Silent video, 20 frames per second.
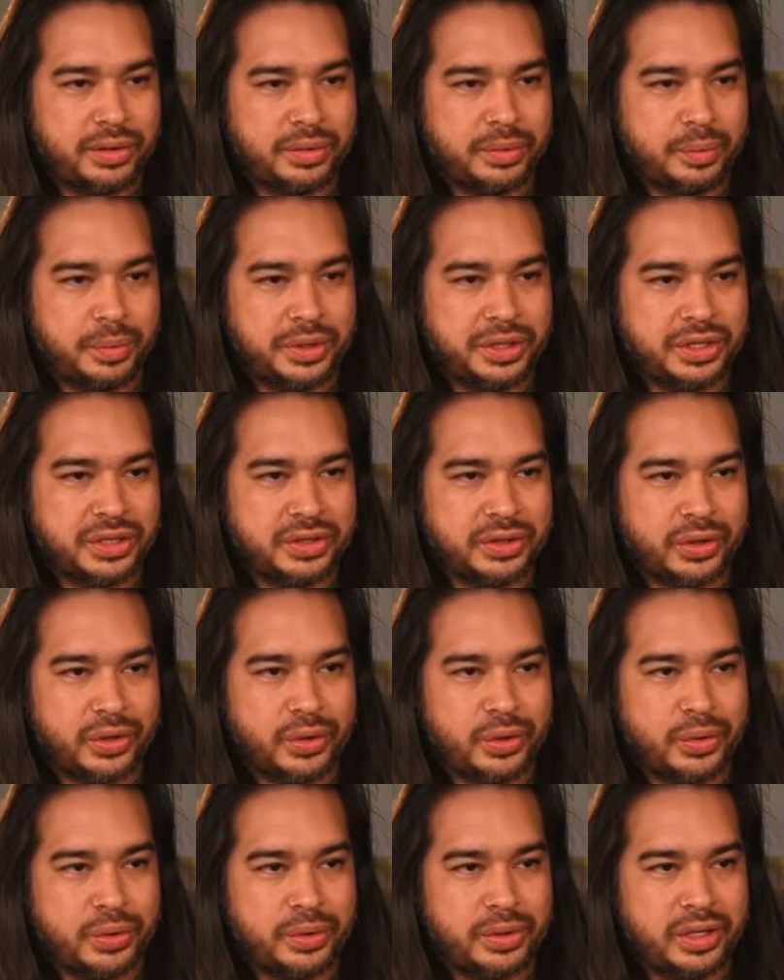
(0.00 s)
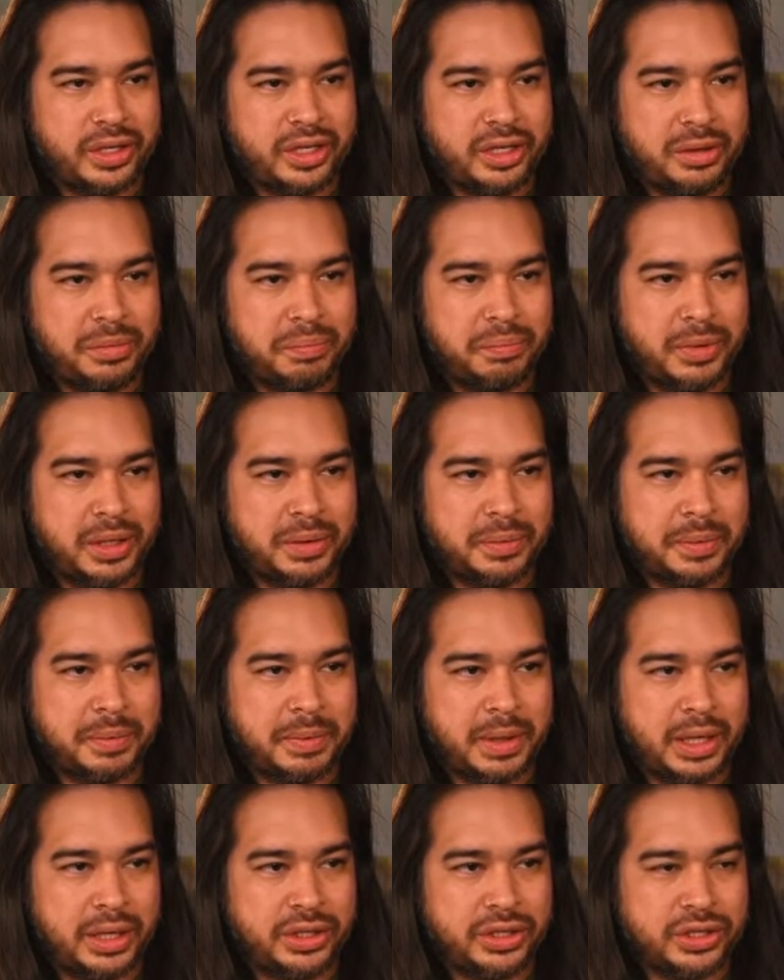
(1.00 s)
which is the only minimum
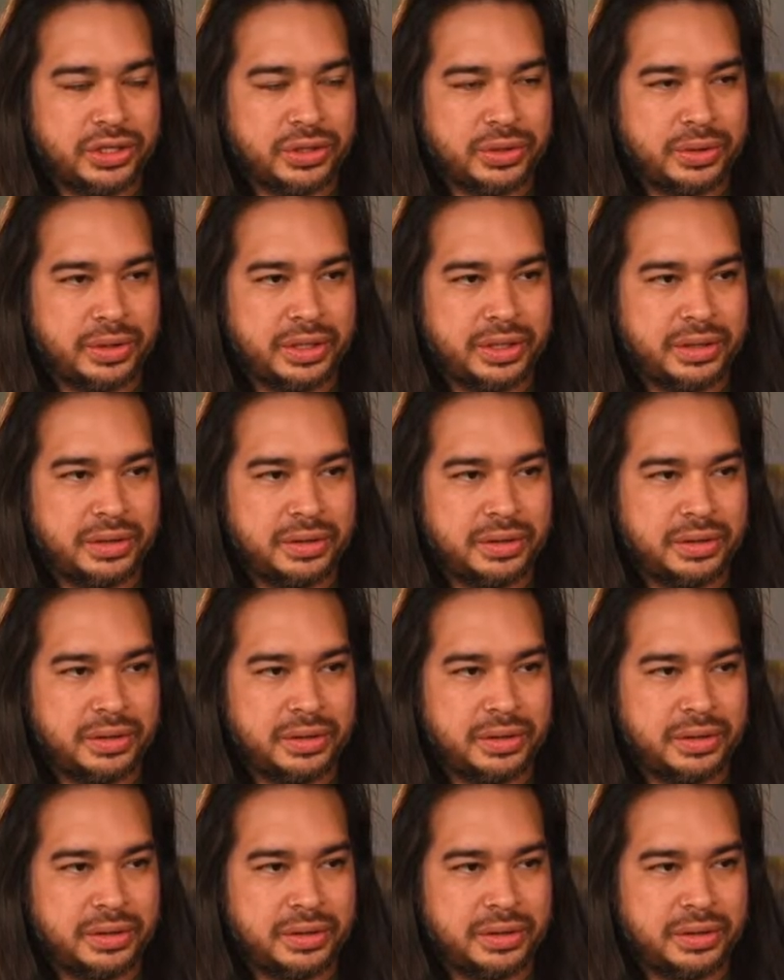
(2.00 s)
height tree.